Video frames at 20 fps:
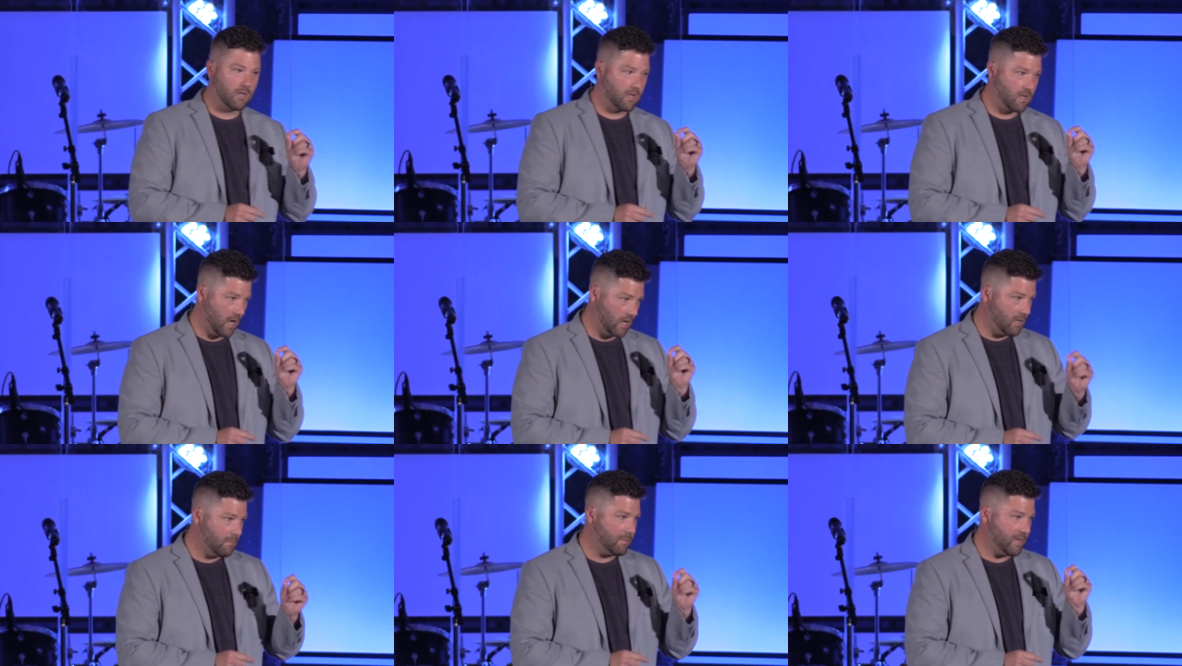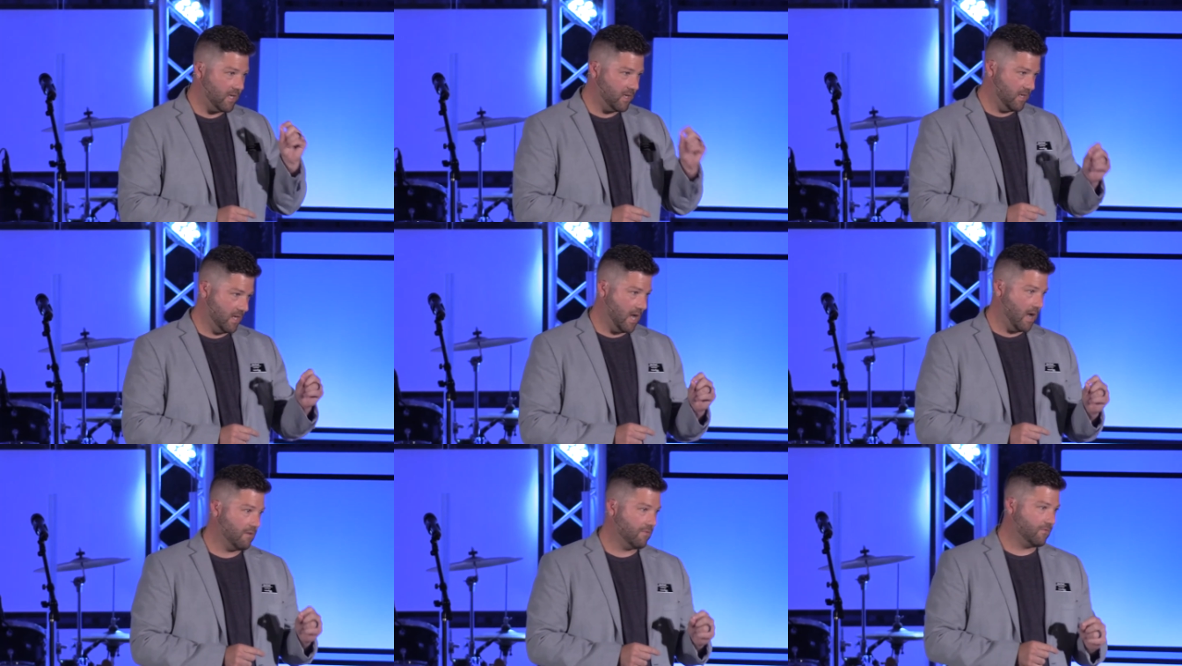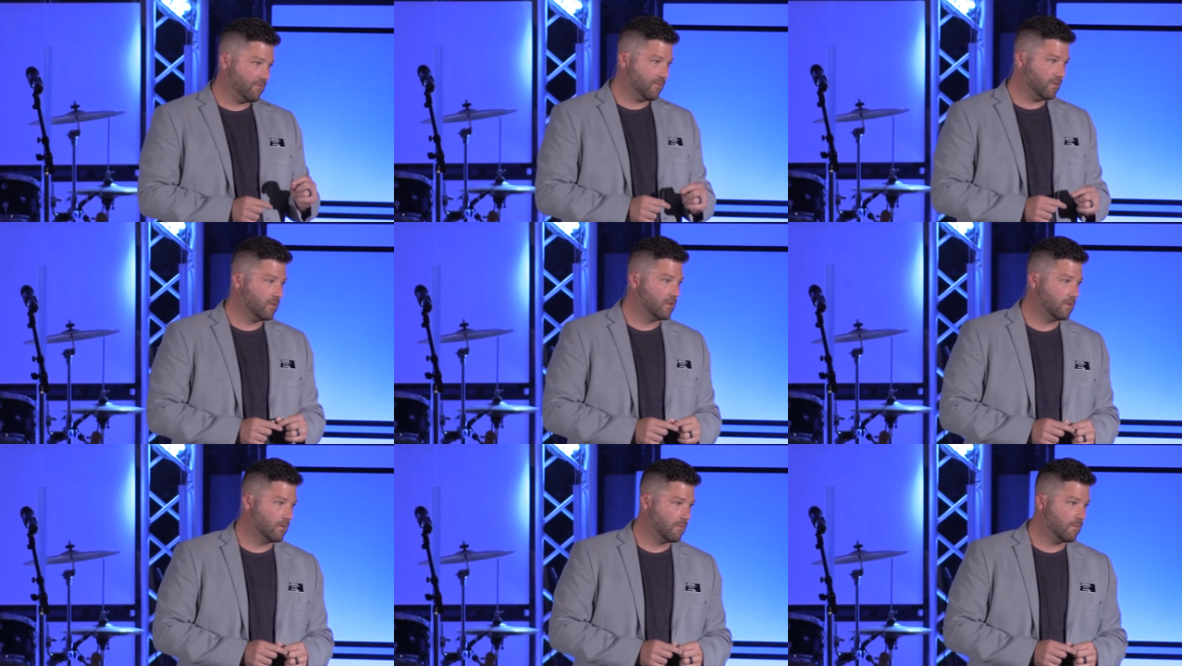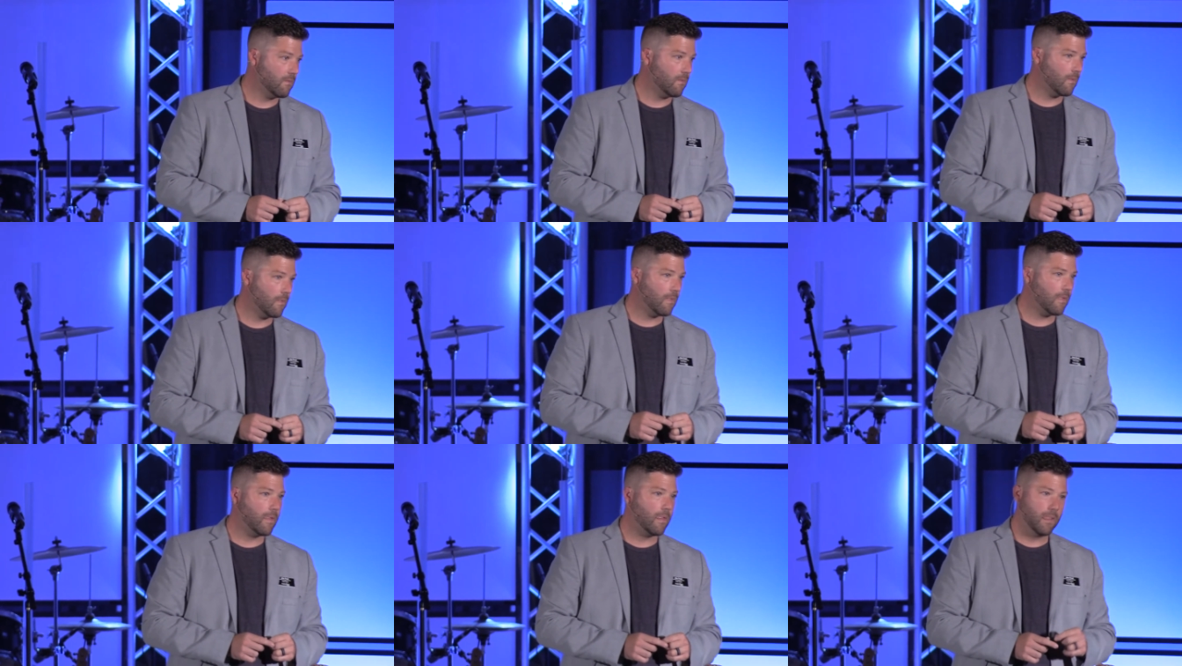going to be enough?
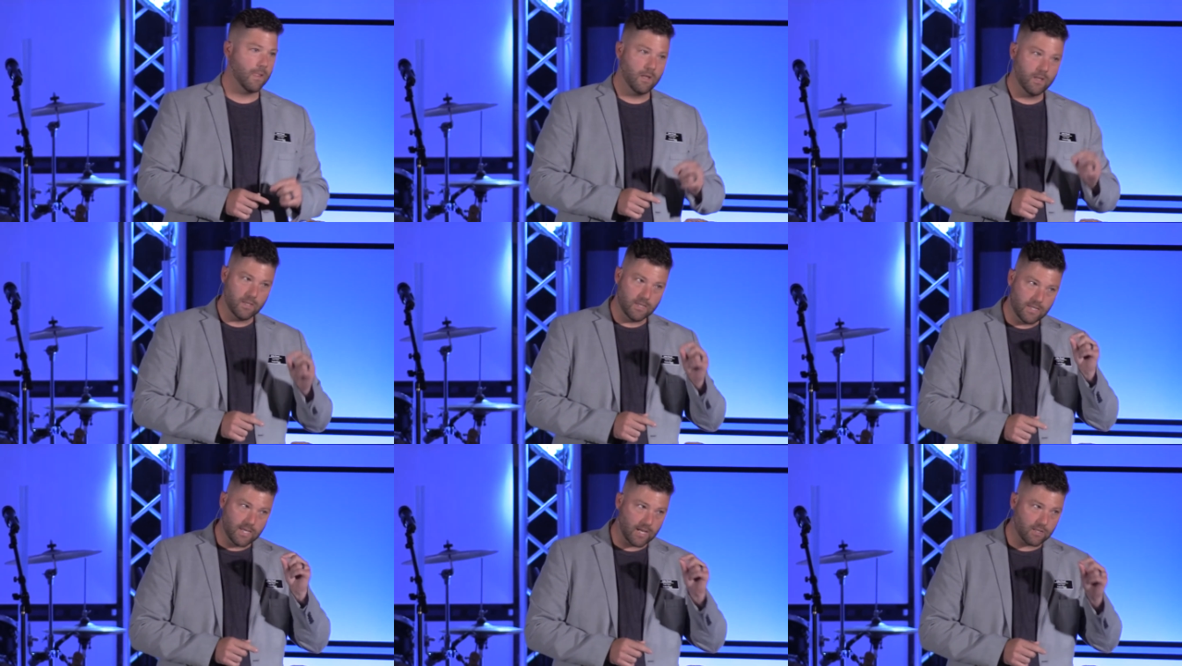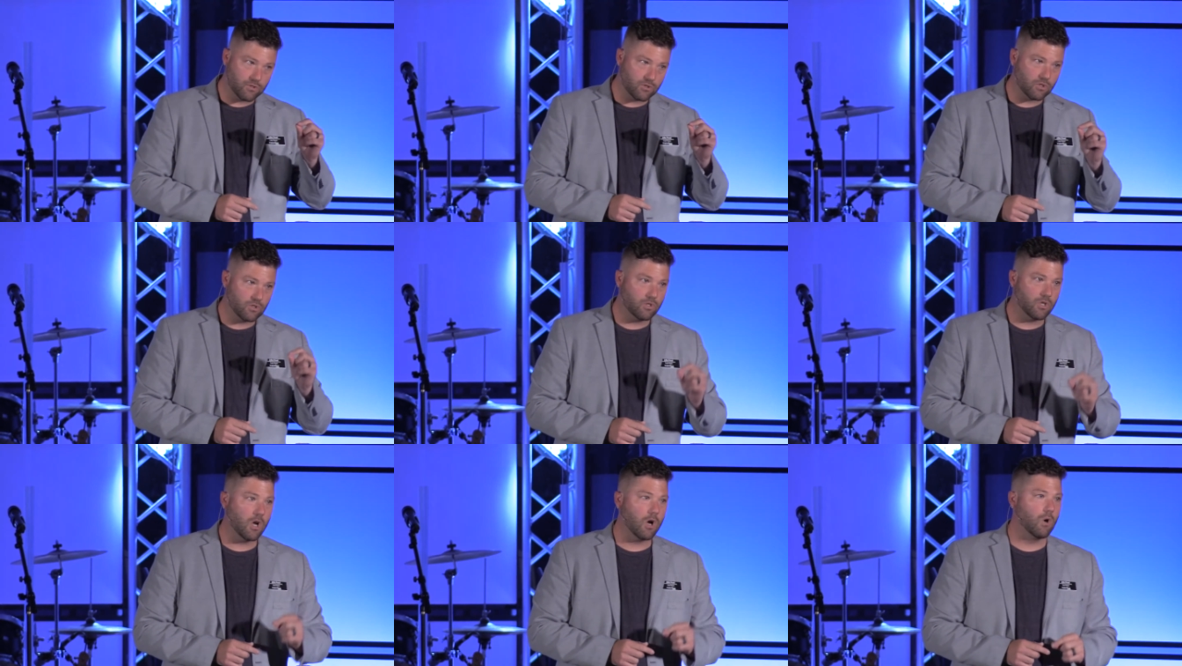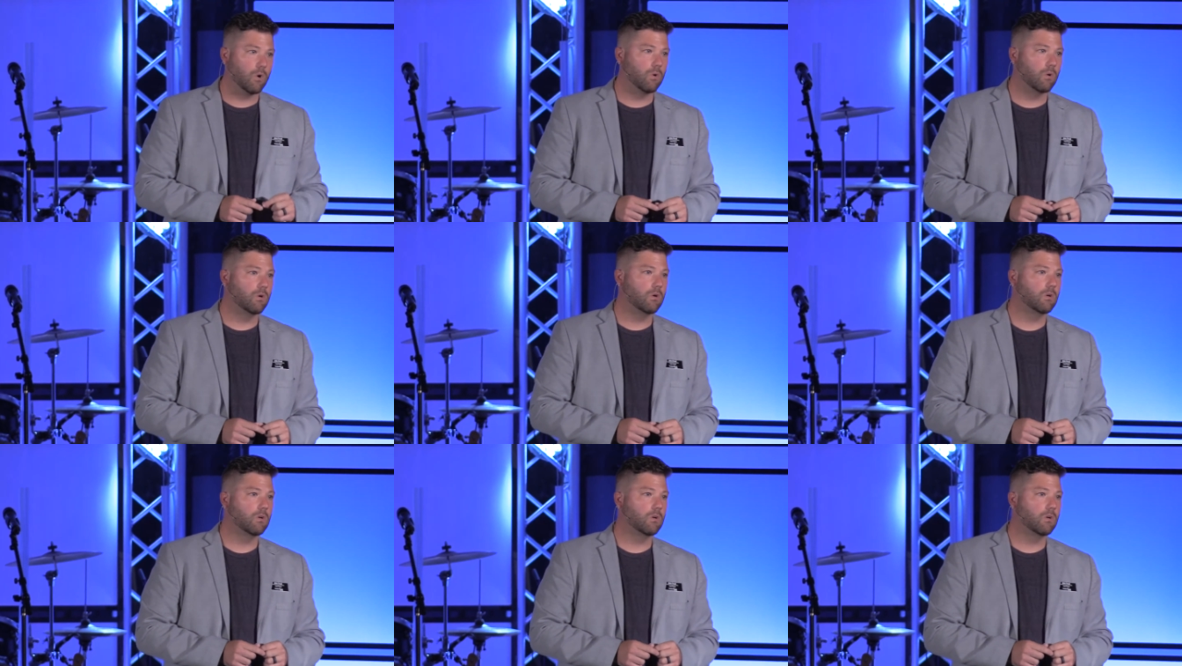Yes or no?